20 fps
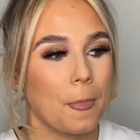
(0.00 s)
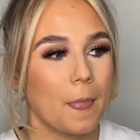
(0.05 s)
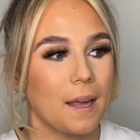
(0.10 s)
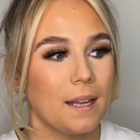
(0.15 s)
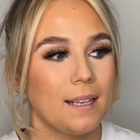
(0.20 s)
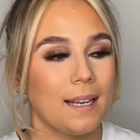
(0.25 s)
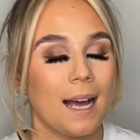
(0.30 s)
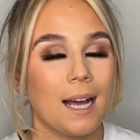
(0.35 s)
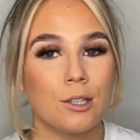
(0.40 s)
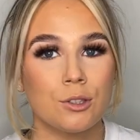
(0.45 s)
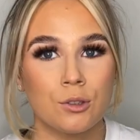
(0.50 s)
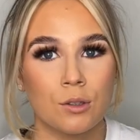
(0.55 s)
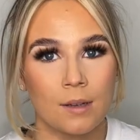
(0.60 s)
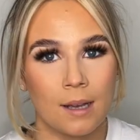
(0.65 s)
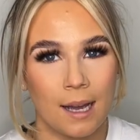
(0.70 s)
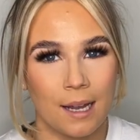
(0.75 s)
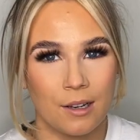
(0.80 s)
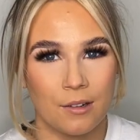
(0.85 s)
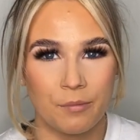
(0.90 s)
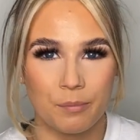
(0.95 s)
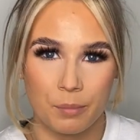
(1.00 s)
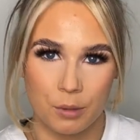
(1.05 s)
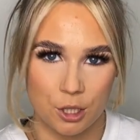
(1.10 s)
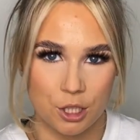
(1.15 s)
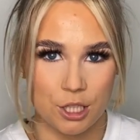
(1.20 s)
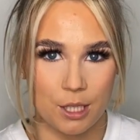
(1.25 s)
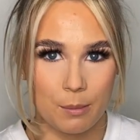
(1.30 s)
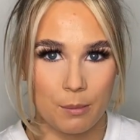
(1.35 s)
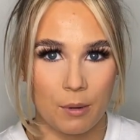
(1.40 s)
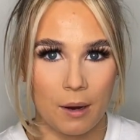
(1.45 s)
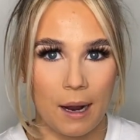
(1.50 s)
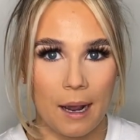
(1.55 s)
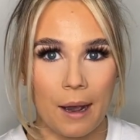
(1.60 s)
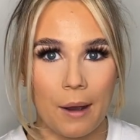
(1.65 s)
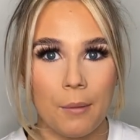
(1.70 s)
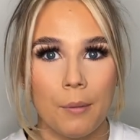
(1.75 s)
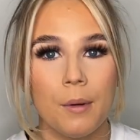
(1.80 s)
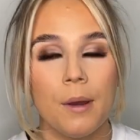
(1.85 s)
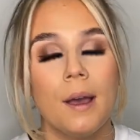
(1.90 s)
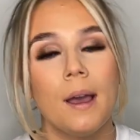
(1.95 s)
natural kind of bushy
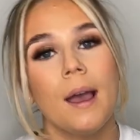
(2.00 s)
brow.